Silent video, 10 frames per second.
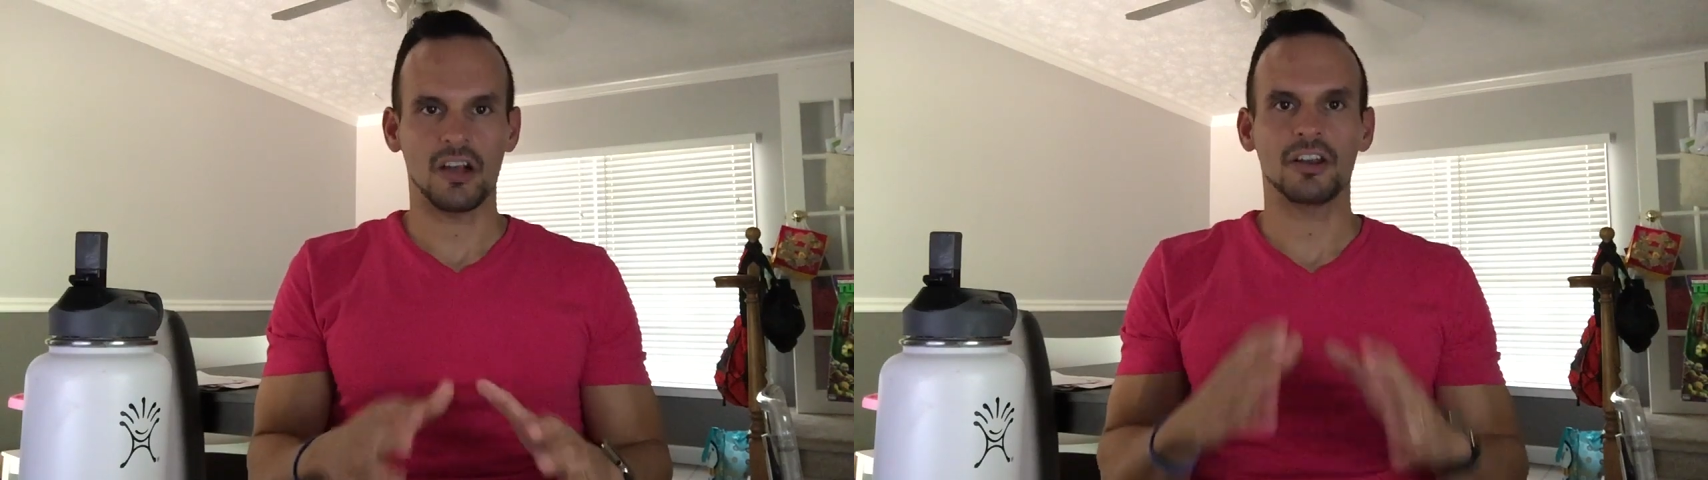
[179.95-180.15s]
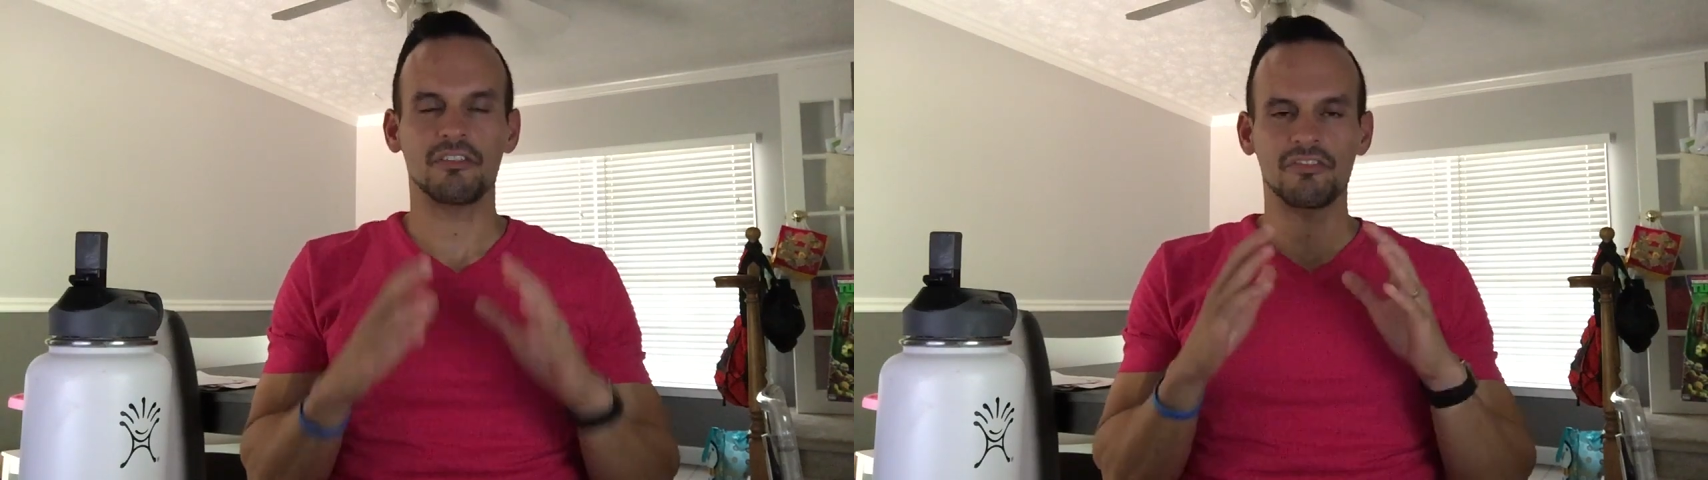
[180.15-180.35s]

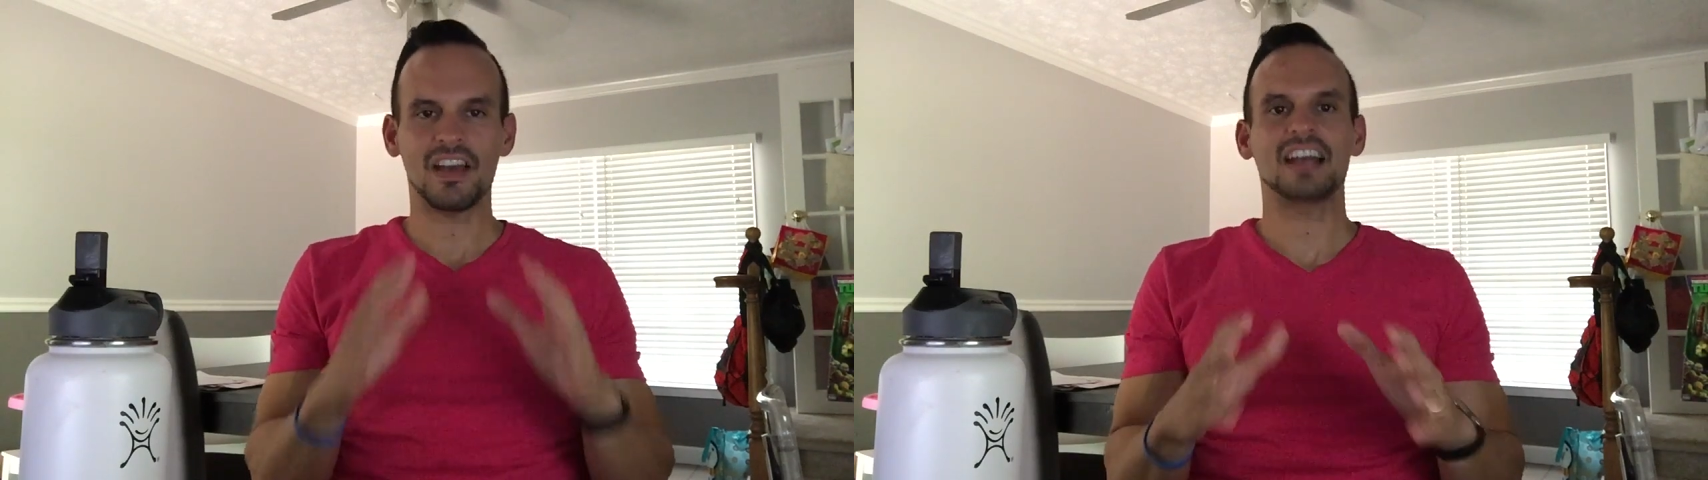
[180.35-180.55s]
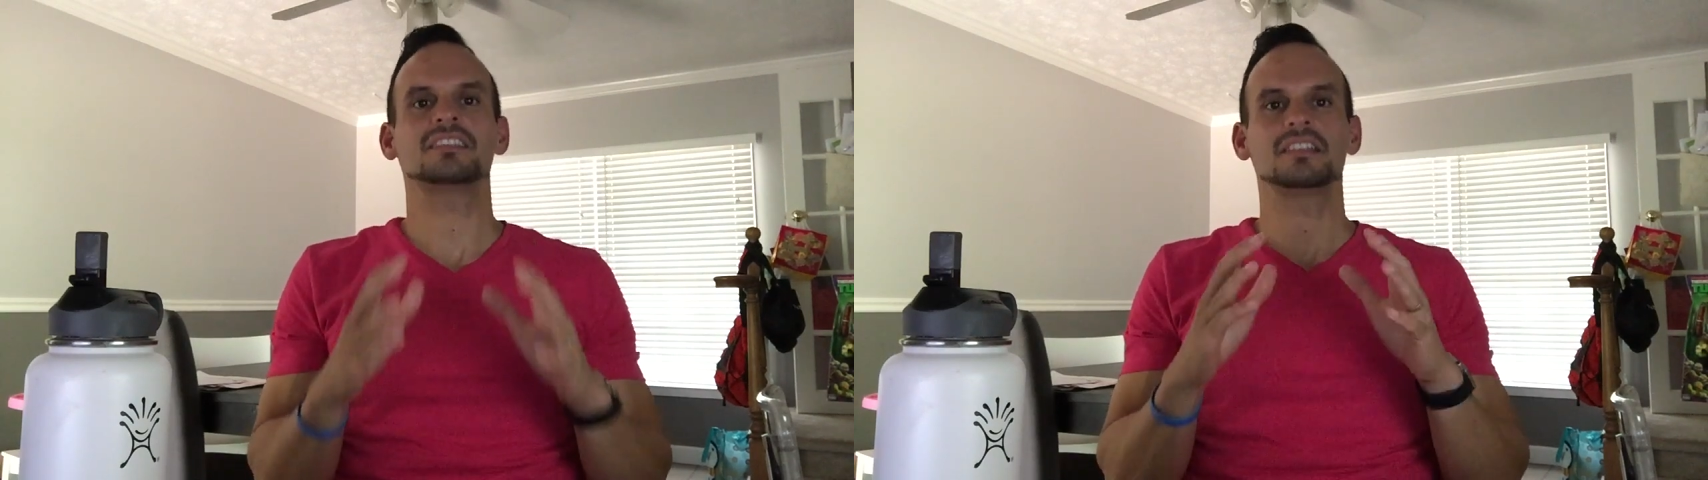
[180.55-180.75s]
on a
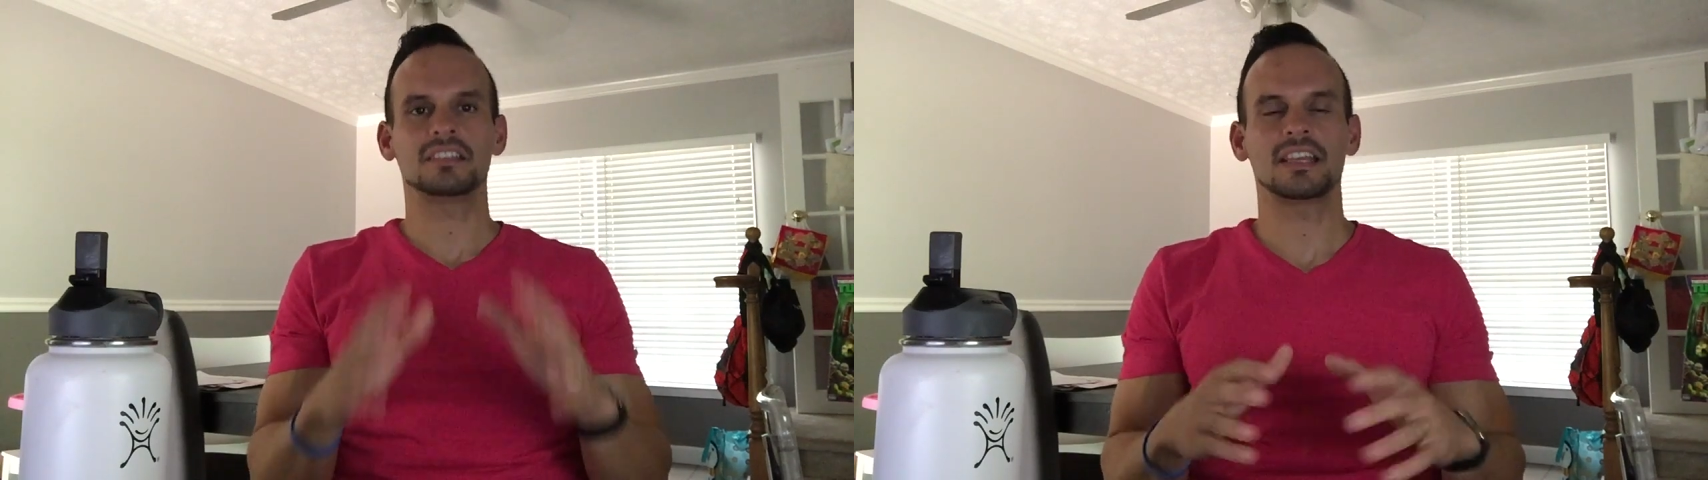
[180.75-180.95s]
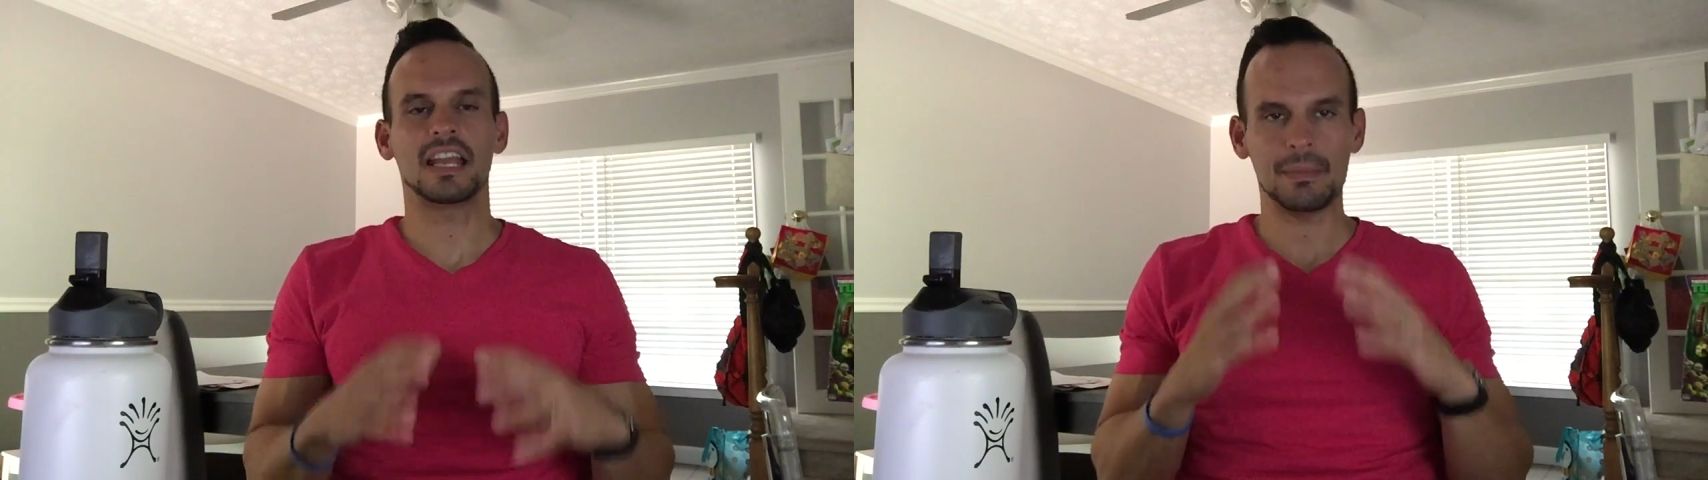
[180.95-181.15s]
fasted
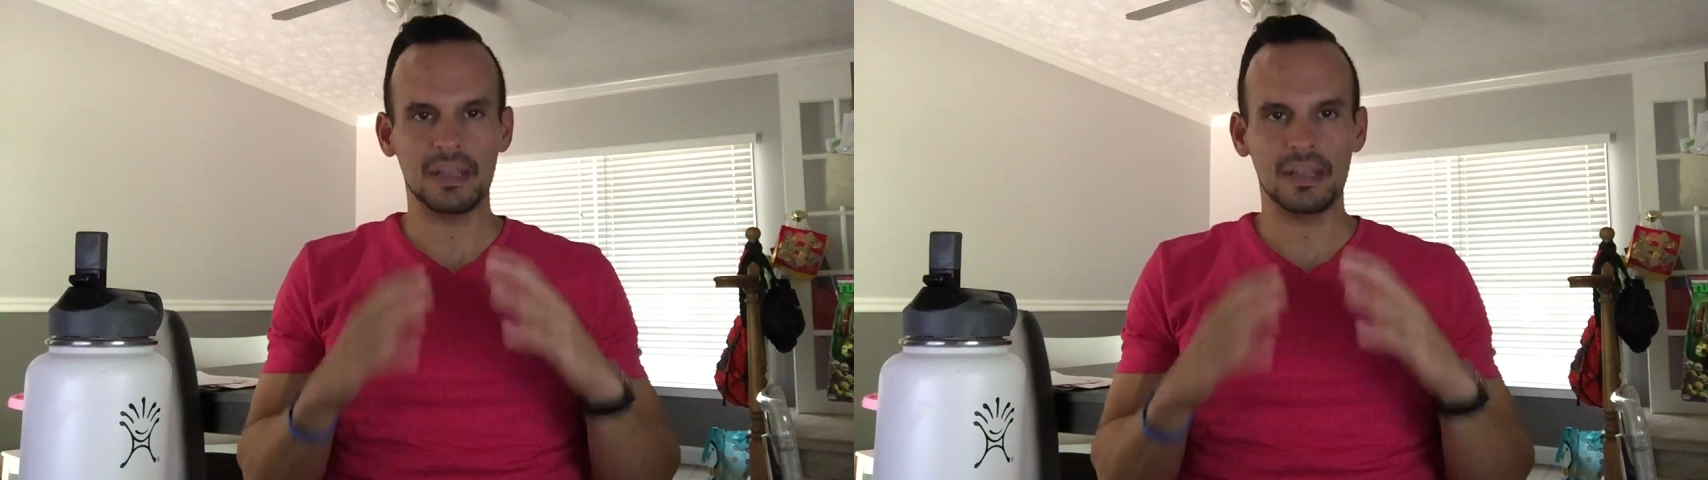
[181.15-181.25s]
state,